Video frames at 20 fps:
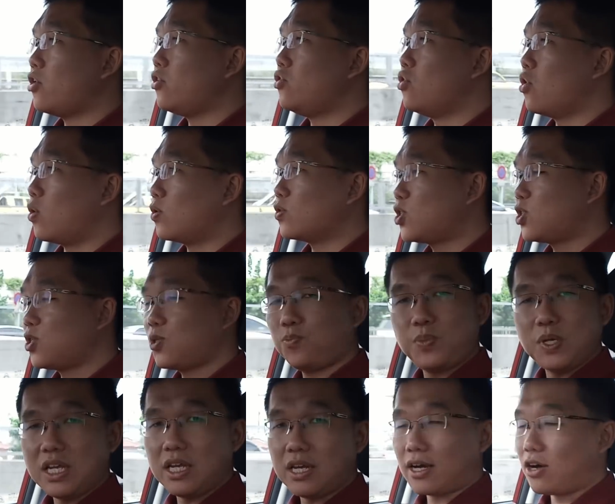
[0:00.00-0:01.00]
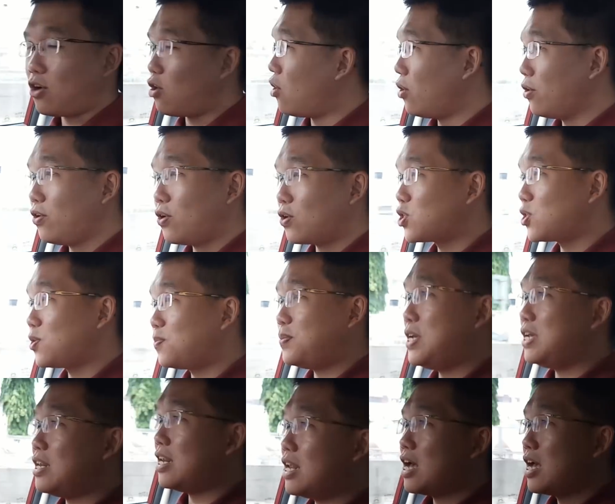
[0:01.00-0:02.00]
your speed, all your
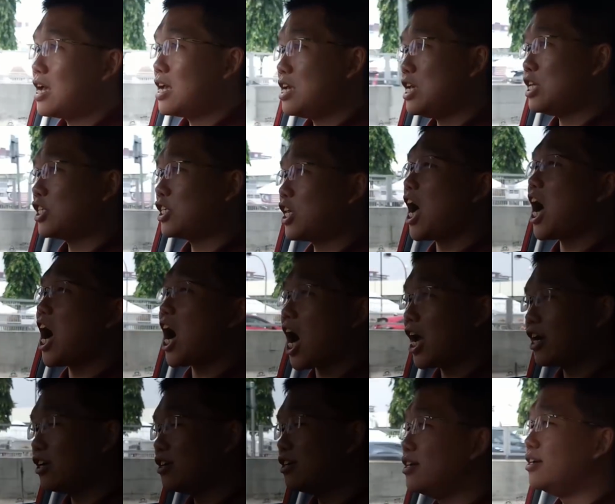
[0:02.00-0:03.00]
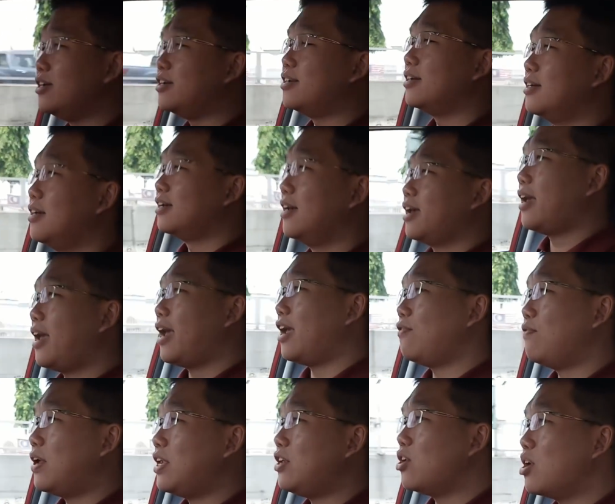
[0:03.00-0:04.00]
speed is hard-earned,
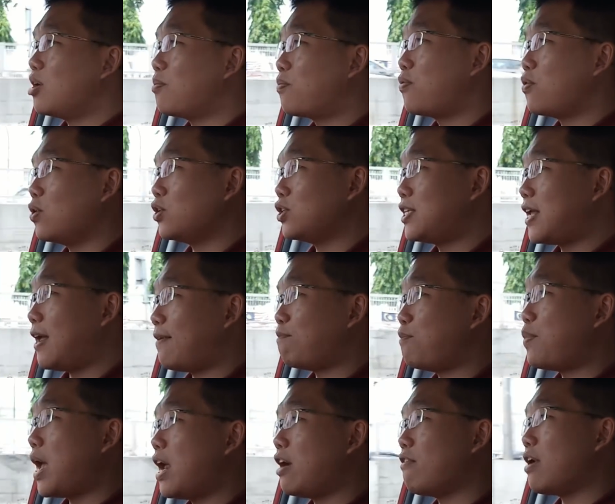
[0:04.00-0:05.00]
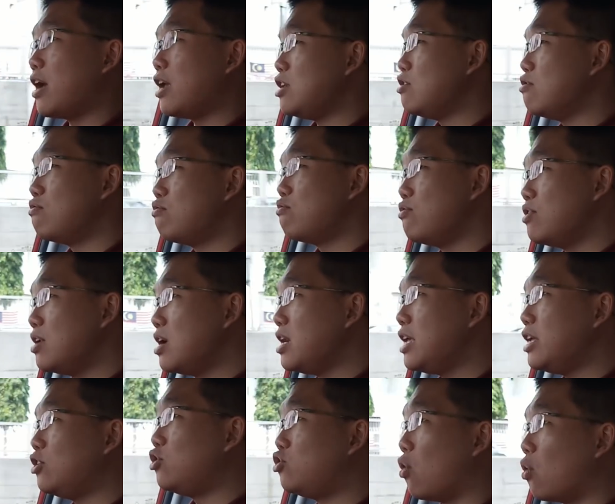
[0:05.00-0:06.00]
and when you approach that bend, right, you
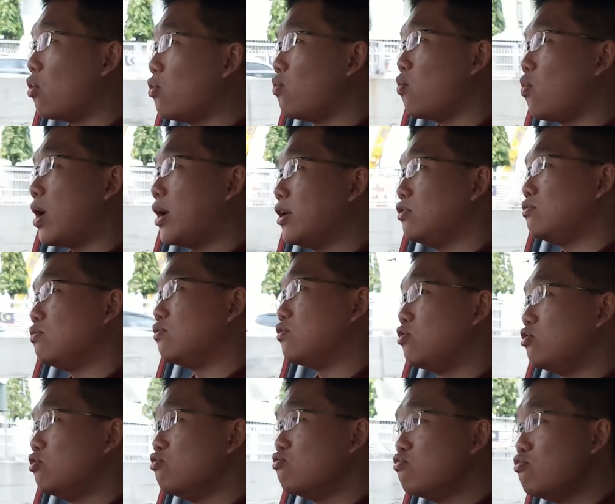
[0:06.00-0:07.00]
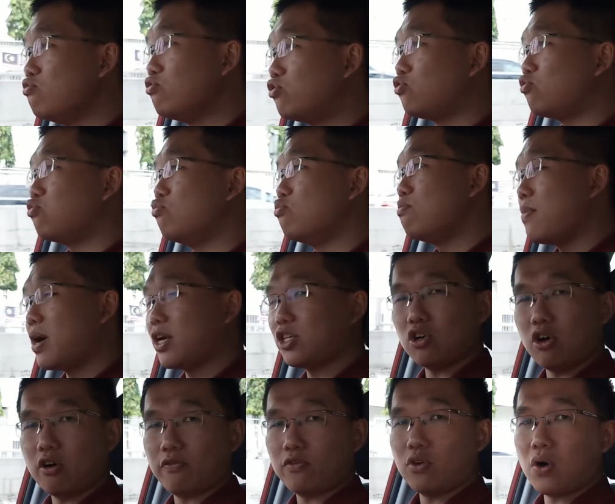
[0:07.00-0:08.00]
really don't want to lose too
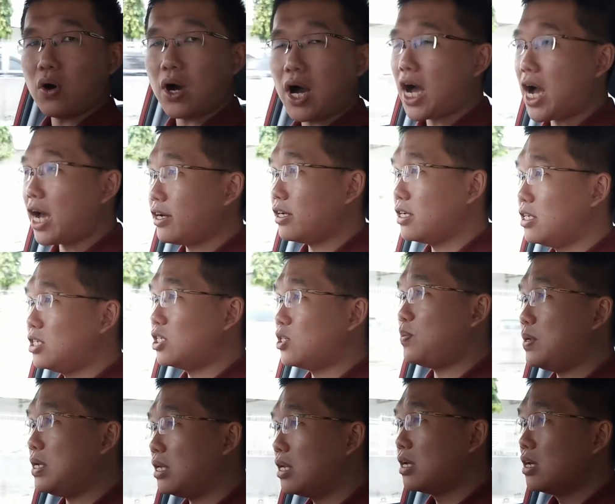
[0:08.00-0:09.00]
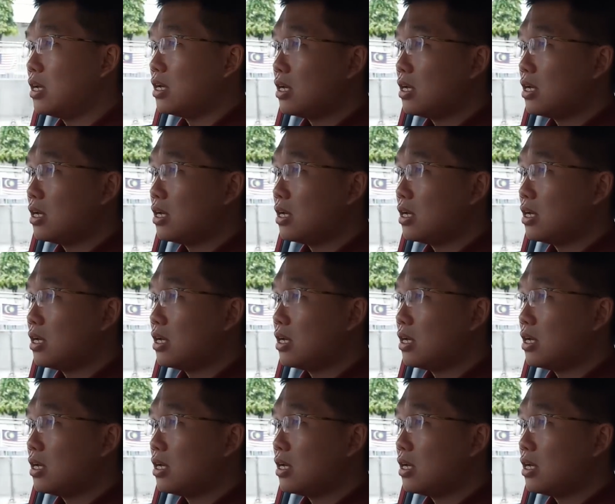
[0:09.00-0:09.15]
much of your hard-earned speed.